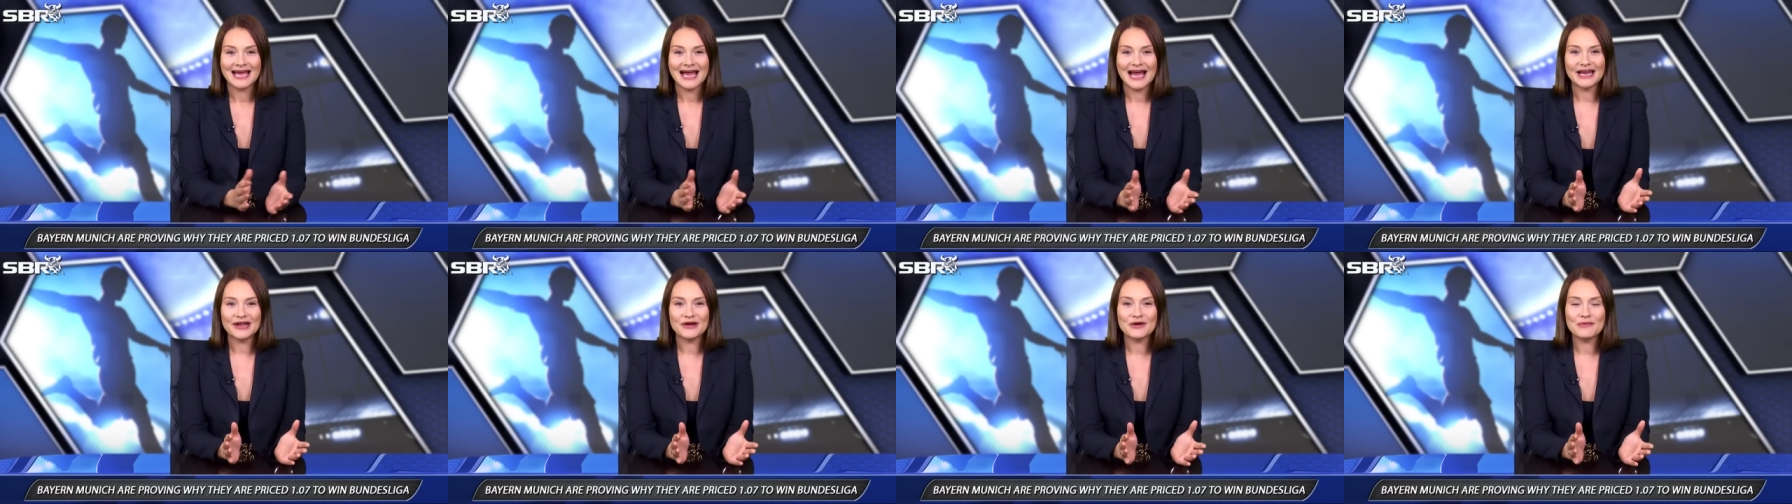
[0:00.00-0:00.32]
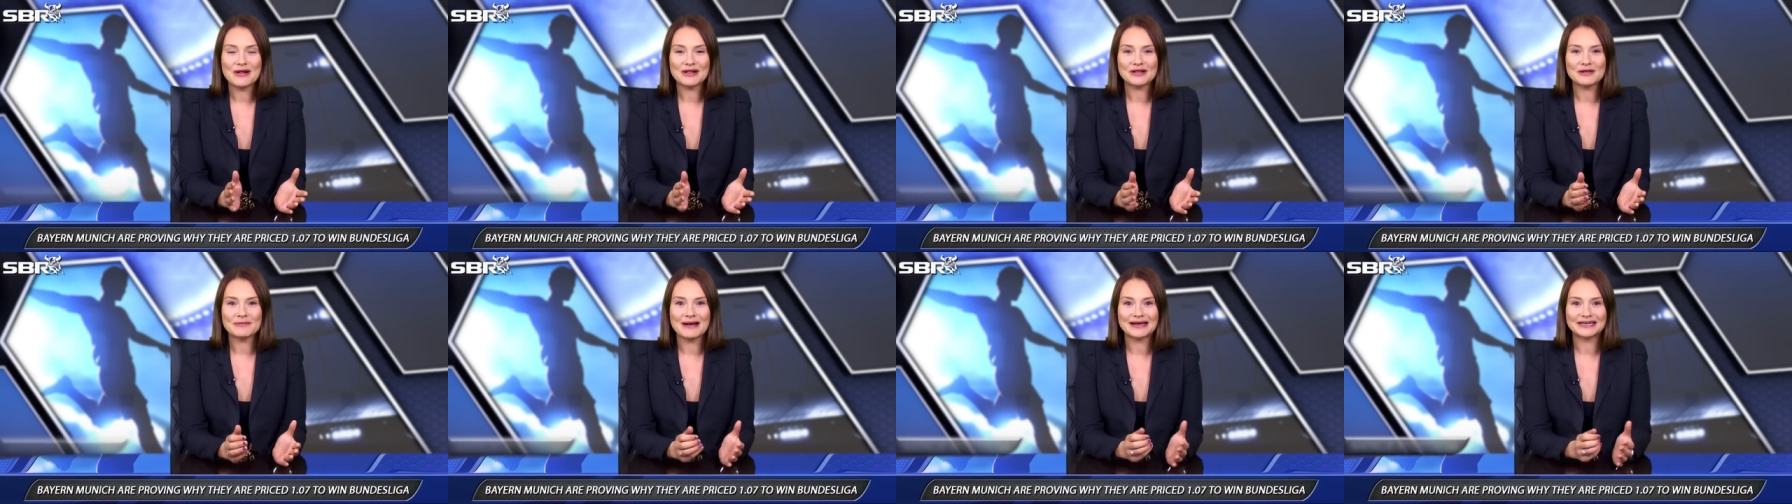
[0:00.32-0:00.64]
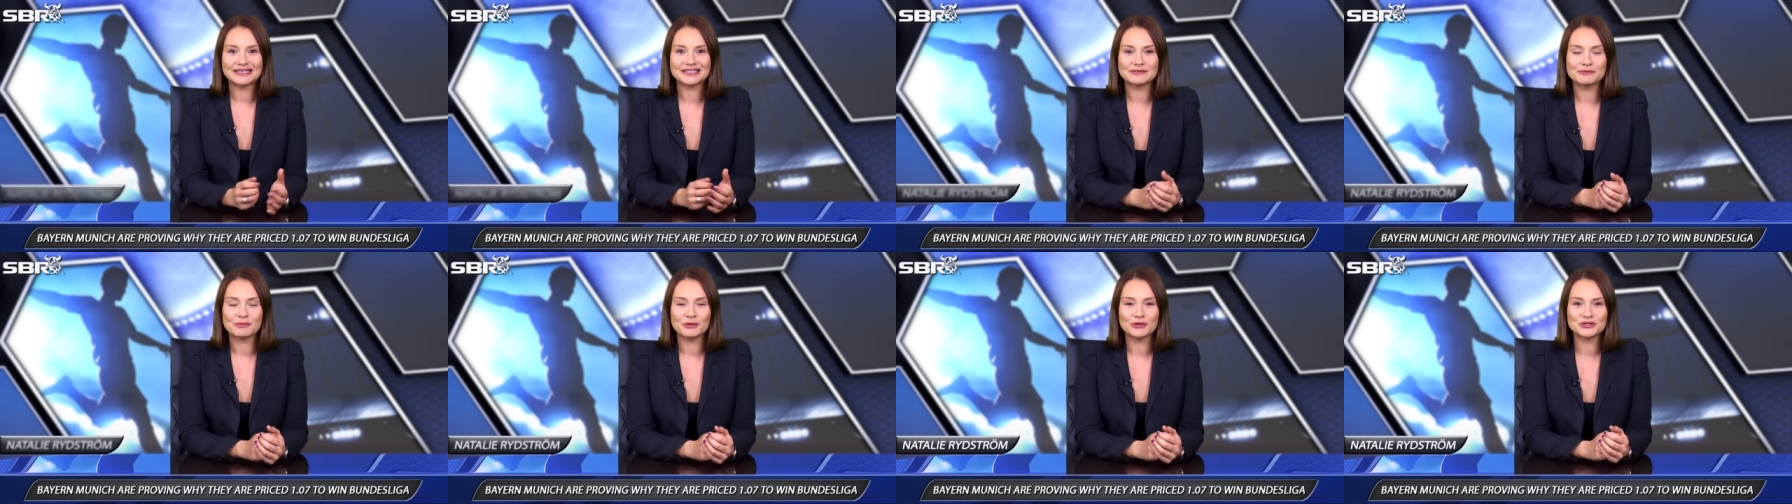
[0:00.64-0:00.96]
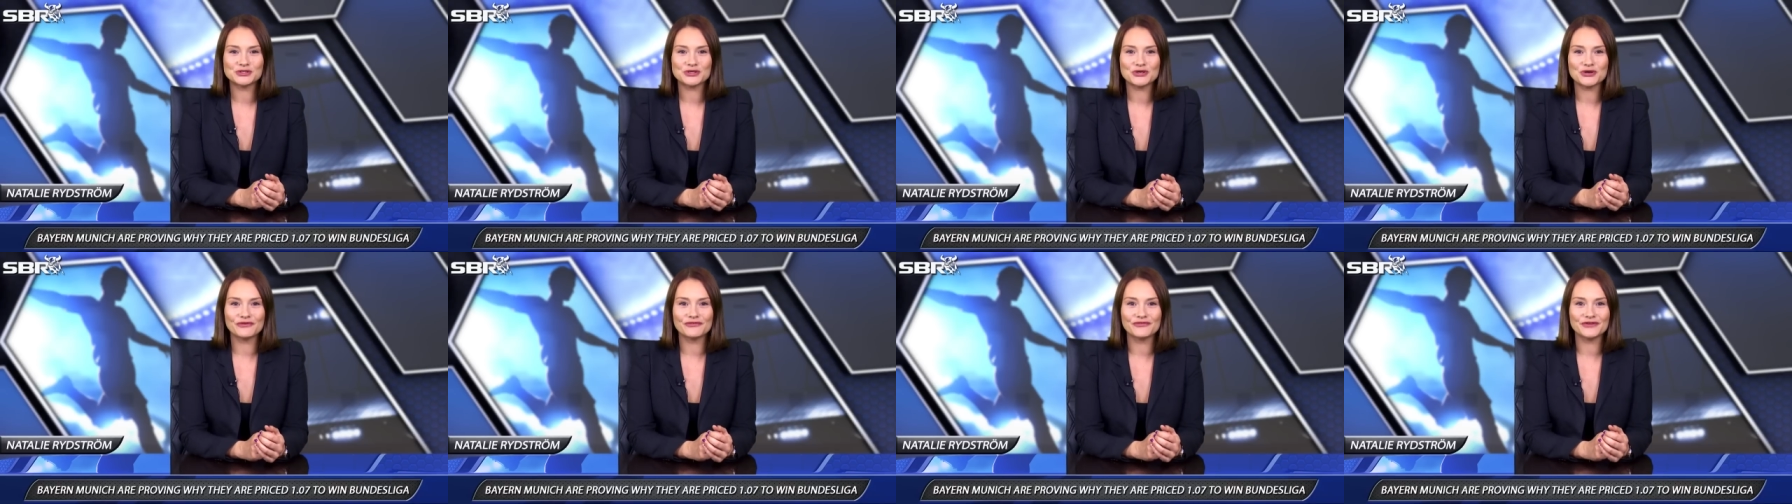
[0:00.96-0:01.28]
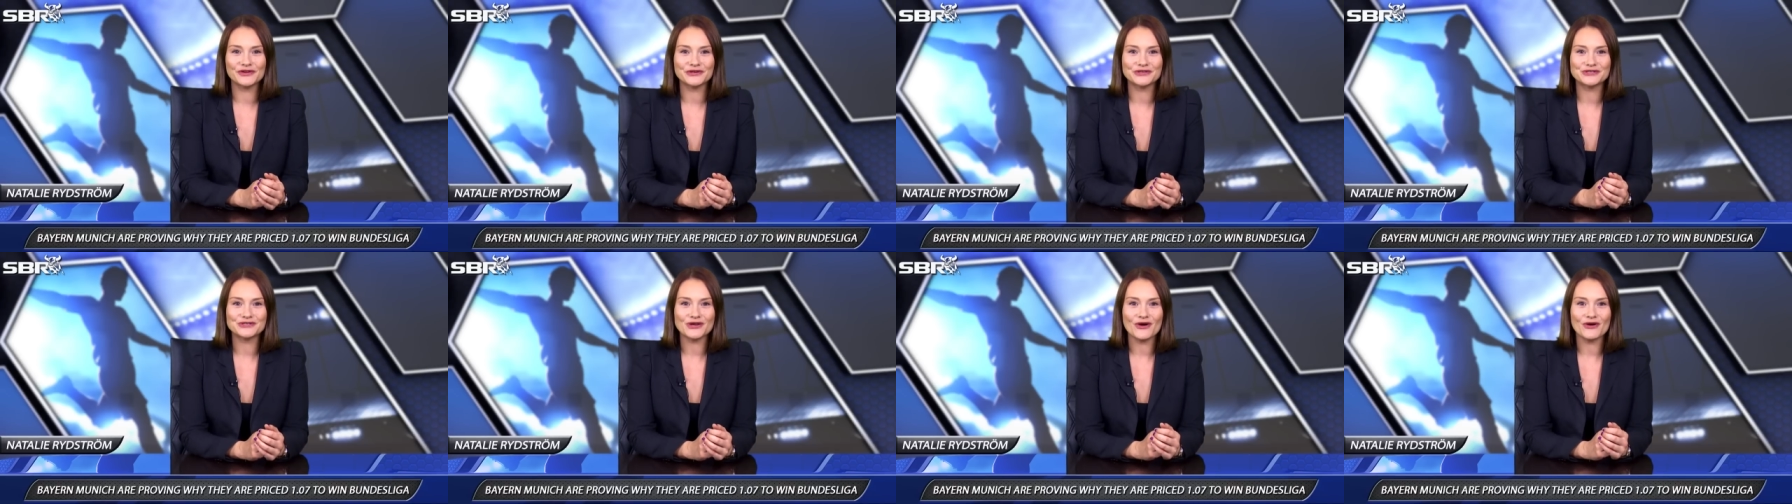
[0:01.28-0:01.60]
Hello and welcome back to
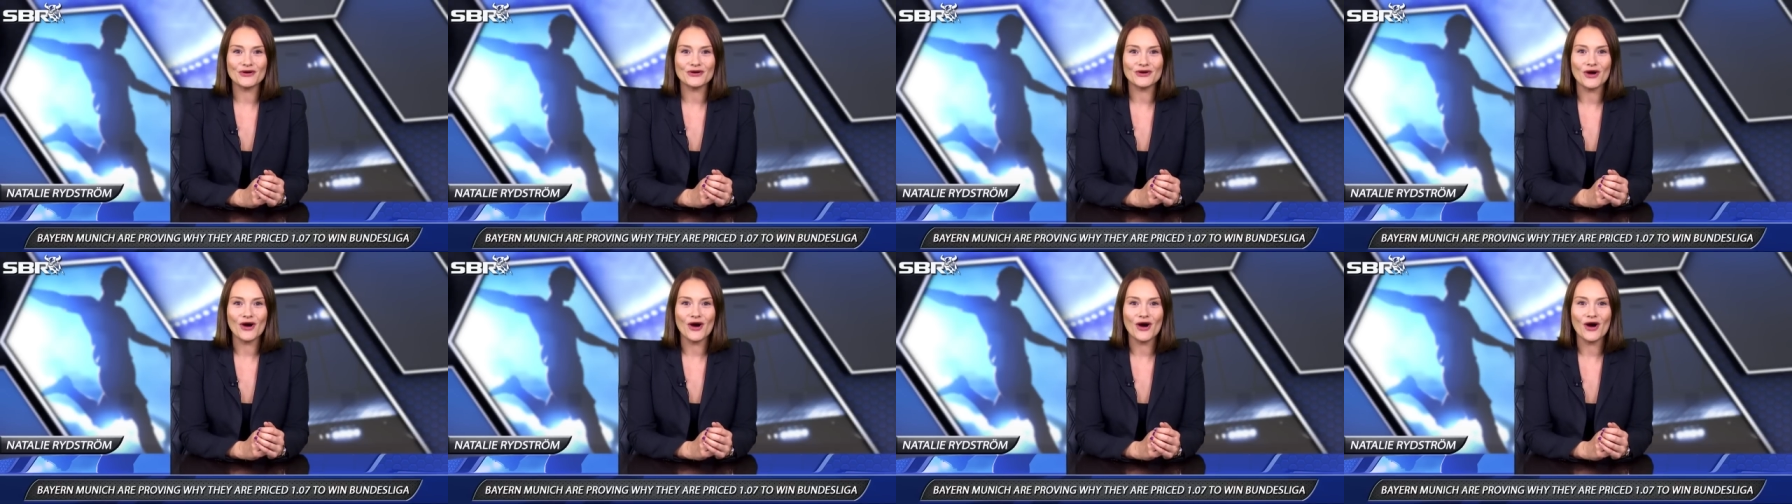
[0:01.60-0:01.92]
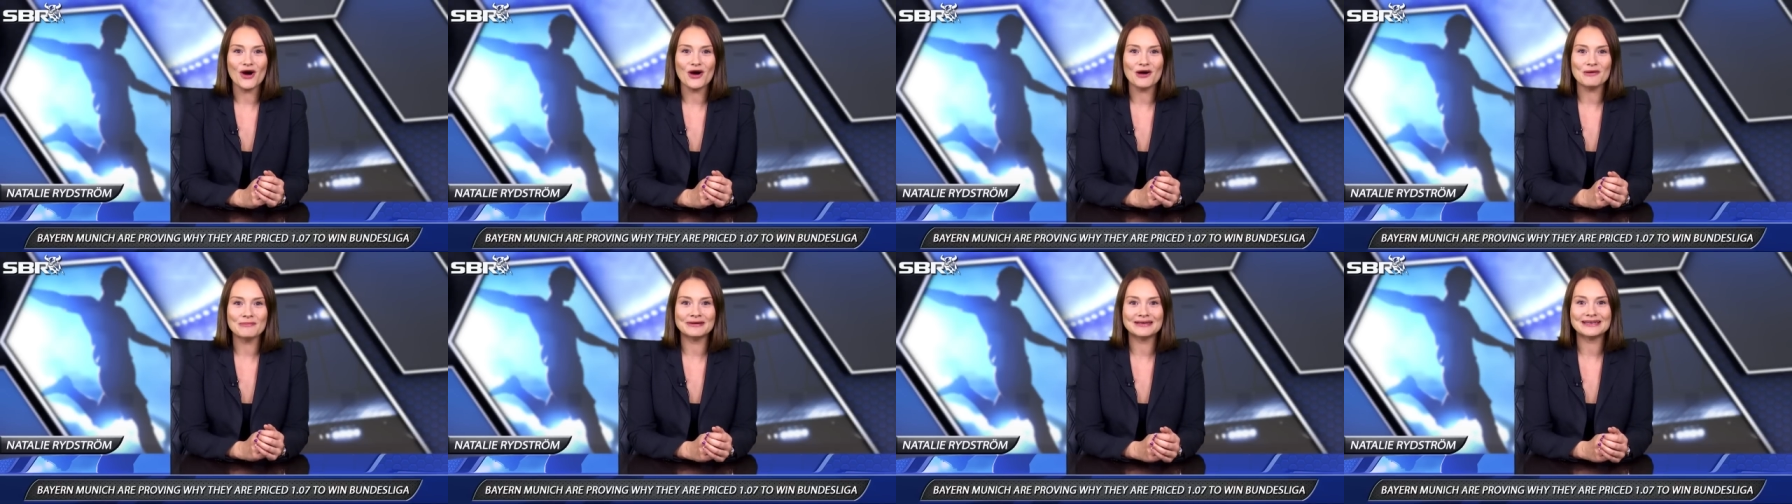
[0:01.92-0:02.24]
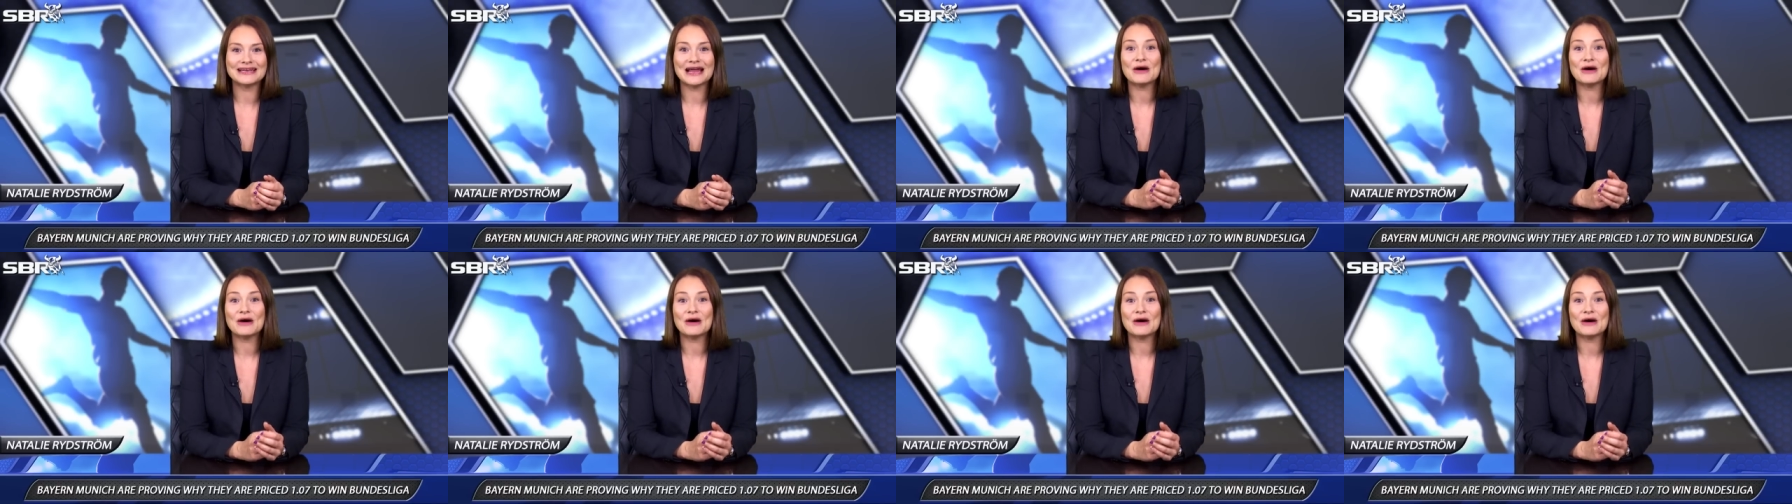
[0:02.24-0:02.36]
sportsbookreview.com.